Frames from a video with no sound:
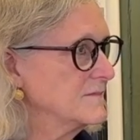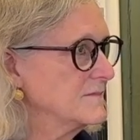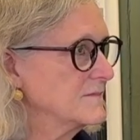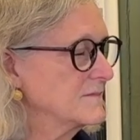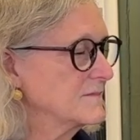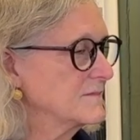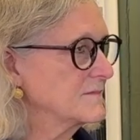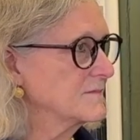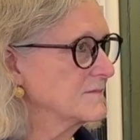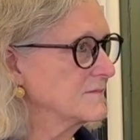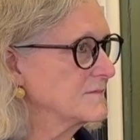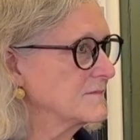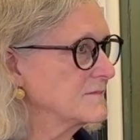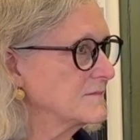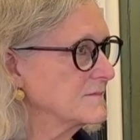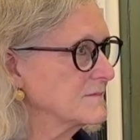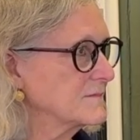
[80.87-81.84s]

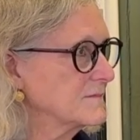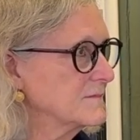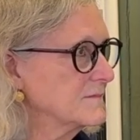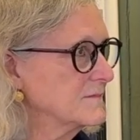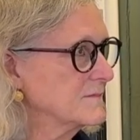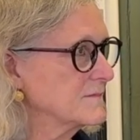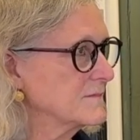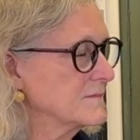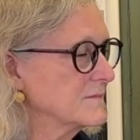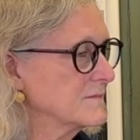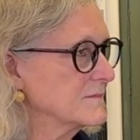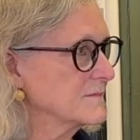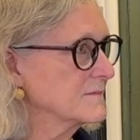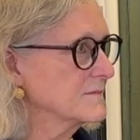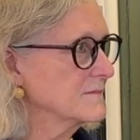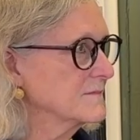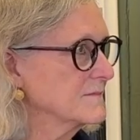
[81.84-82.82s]

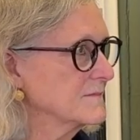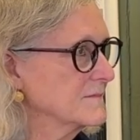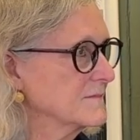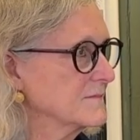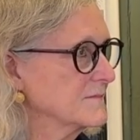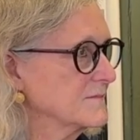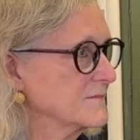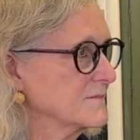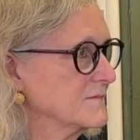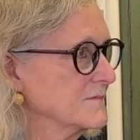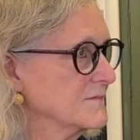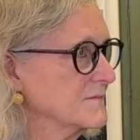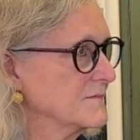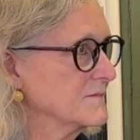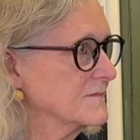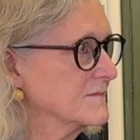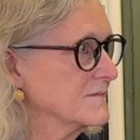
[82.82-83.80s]

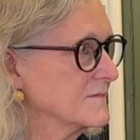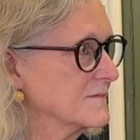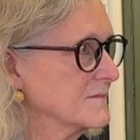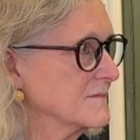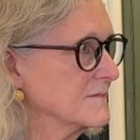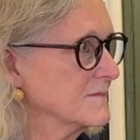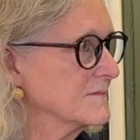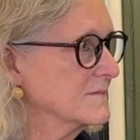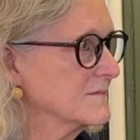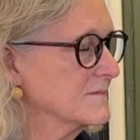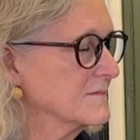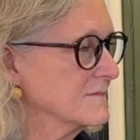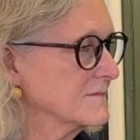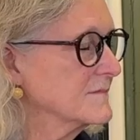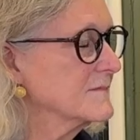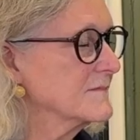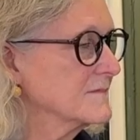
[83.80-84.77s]

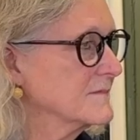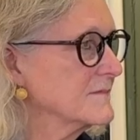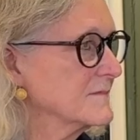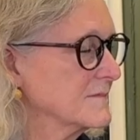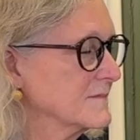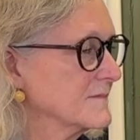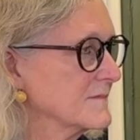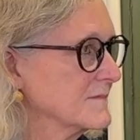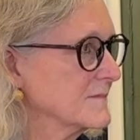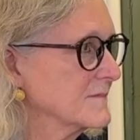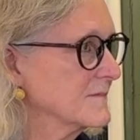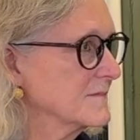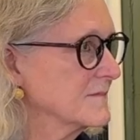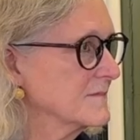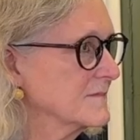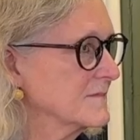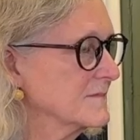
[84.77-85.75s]

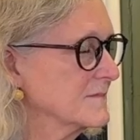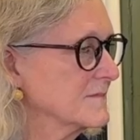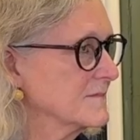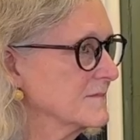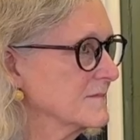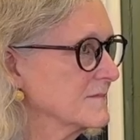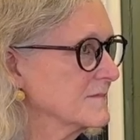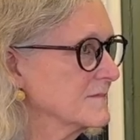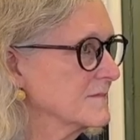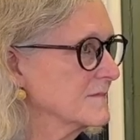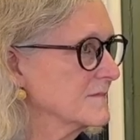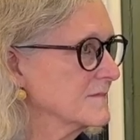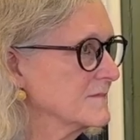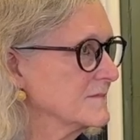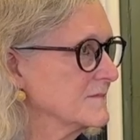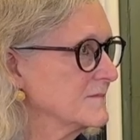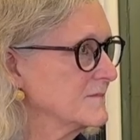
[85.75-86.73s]

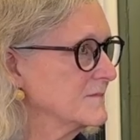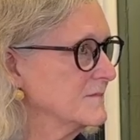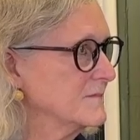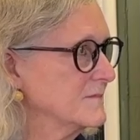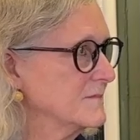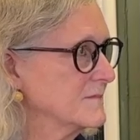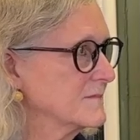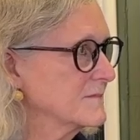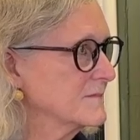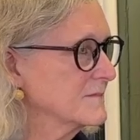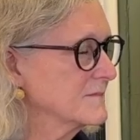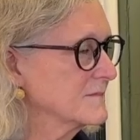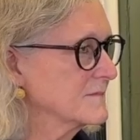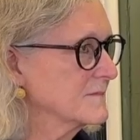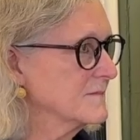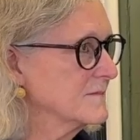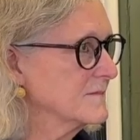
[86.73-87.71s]

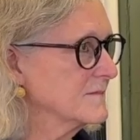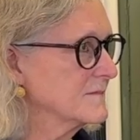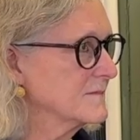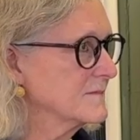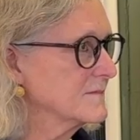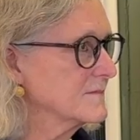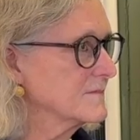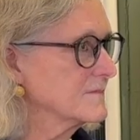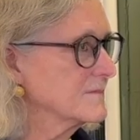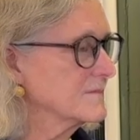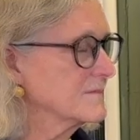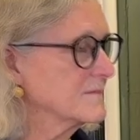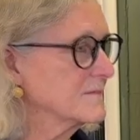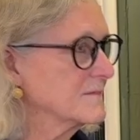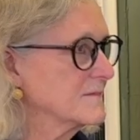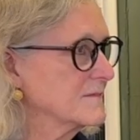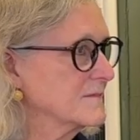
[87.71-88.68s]

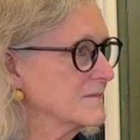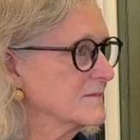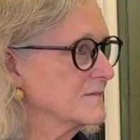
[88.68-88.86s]
(silent)